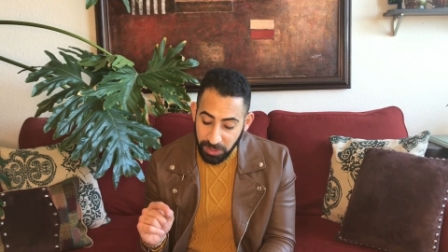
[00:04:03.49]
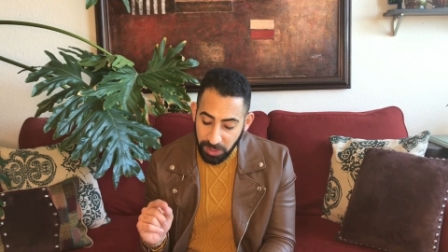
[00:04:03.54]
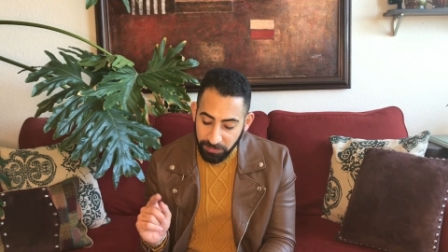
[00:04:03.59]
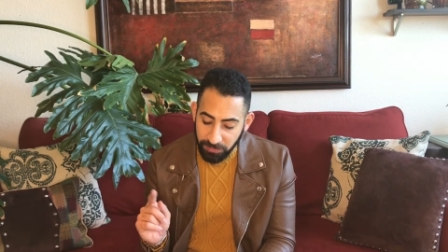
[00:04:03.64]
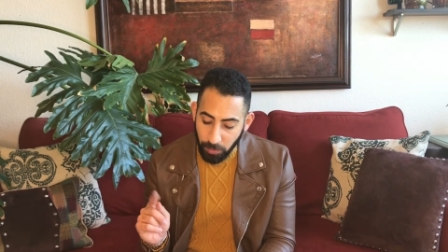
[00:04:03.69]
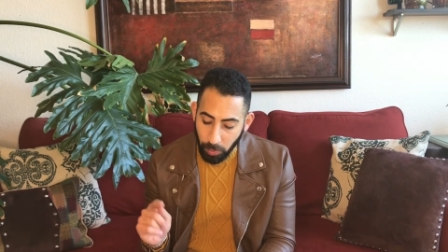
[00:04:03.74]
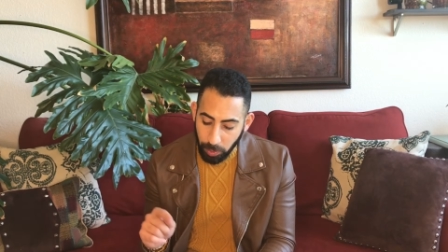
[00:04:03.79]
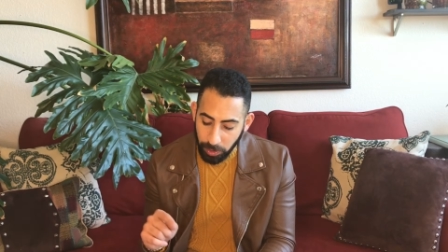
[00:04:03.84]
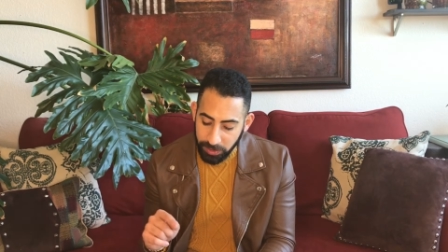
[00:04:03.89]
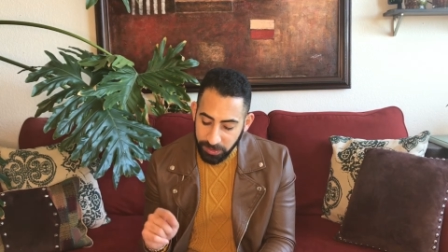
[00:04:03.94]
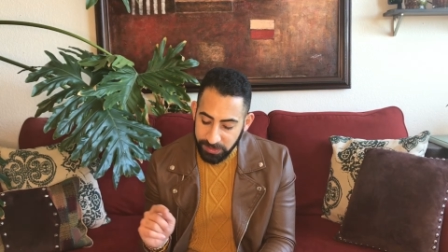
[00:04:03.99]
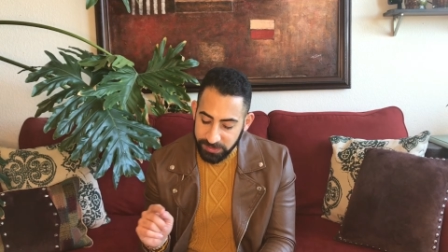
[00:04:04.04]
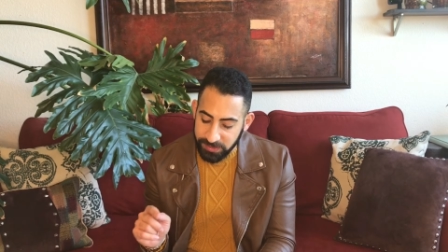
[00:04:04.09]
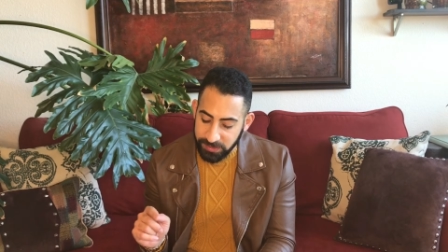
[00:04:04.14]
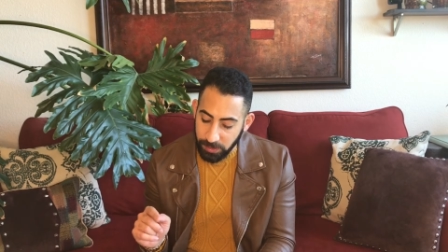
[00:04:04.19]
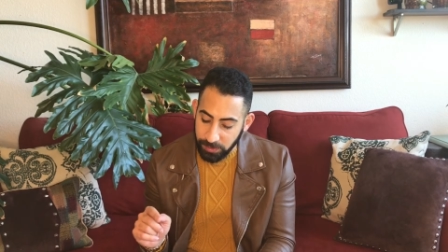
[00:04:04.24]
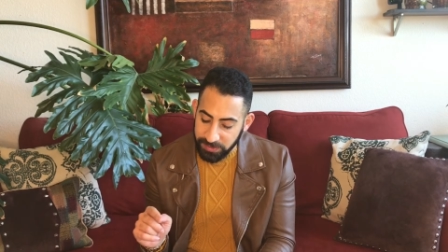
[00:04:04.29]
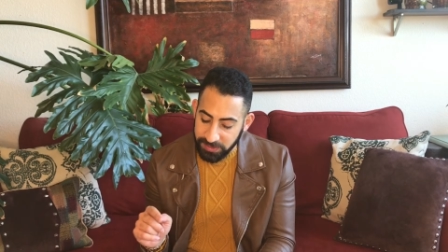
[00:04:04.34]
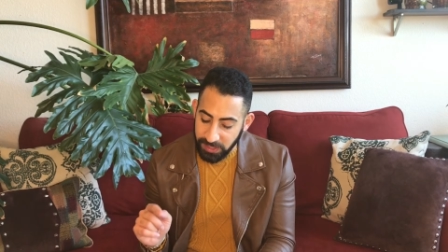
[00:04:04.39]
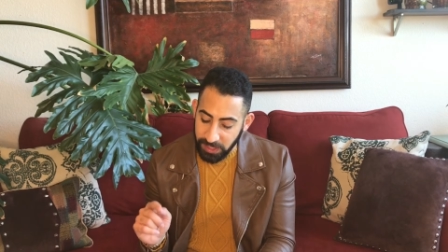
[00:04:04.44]
of
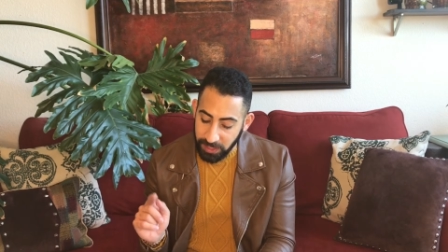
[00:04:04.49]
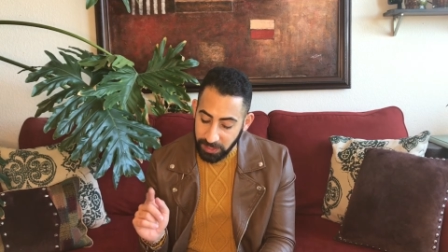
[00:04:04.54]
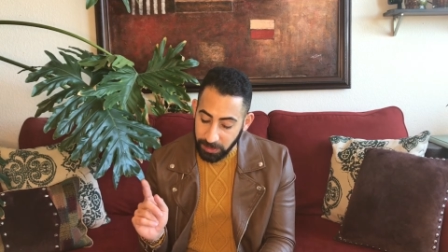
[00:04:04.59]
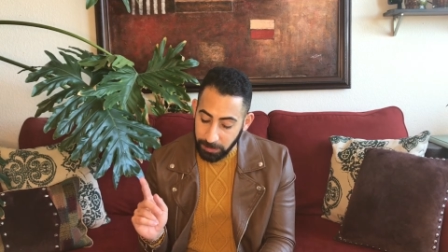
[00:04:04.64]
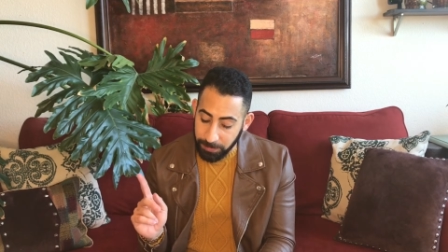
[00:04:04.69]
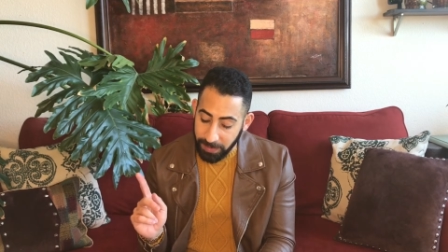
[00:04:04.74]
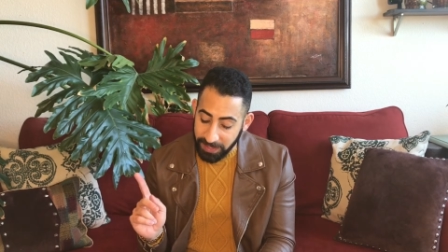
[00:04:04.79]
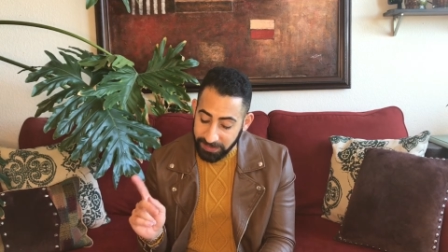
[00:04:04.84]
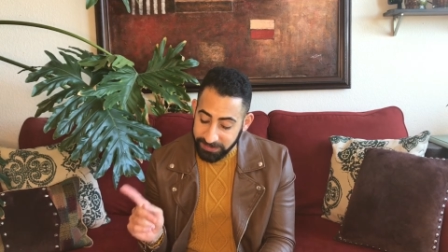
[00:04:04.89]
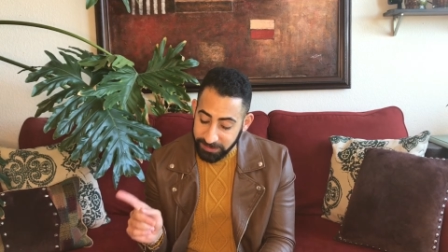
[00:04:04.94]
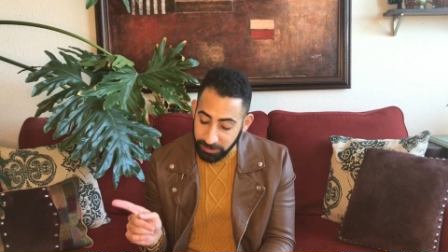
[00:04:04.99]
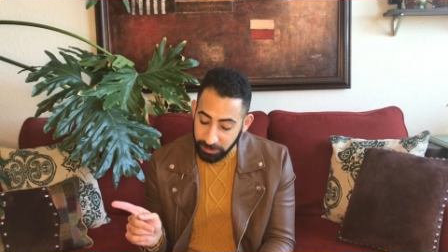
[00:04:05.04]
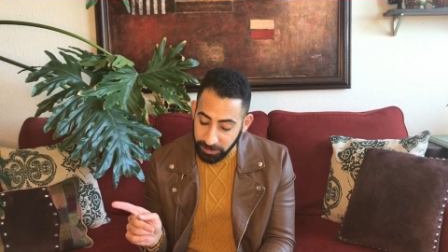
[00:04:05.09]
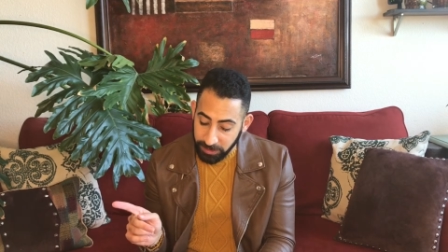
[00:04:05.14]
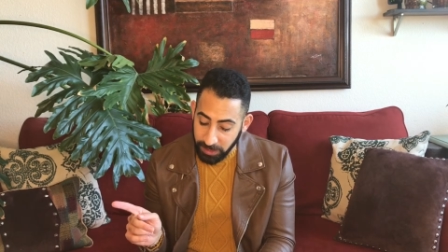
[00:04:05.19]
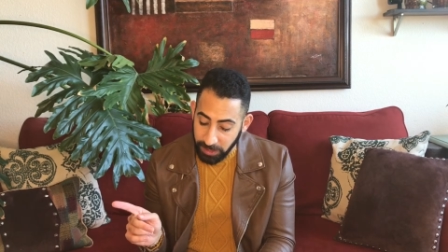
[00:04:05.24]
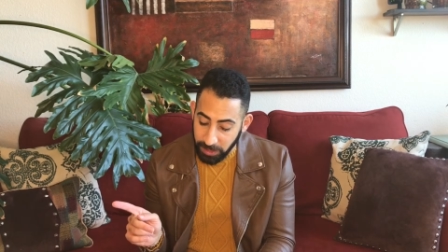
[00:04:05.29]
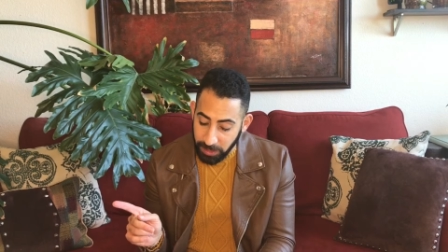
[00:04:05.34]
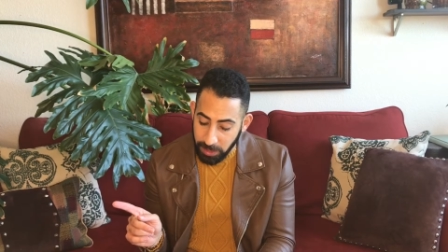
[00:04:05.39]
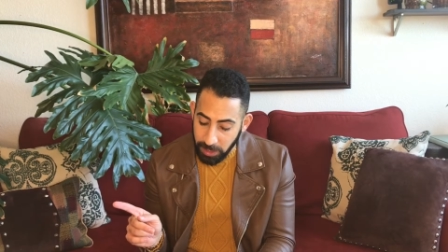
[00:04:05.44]
orchid-associated
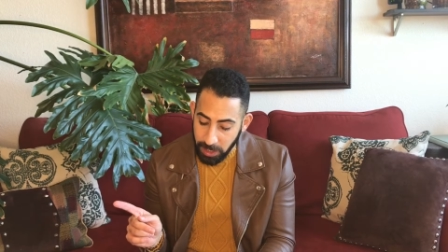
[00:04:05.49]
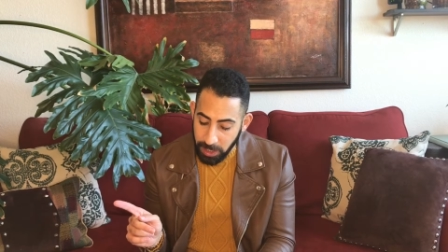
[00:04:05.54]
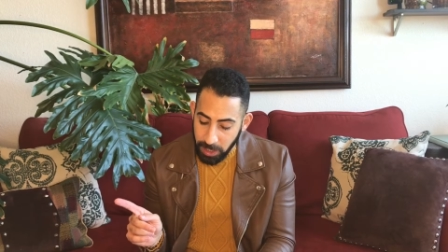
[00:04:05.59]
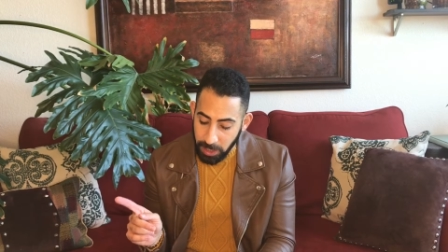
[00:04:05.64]
bacteria,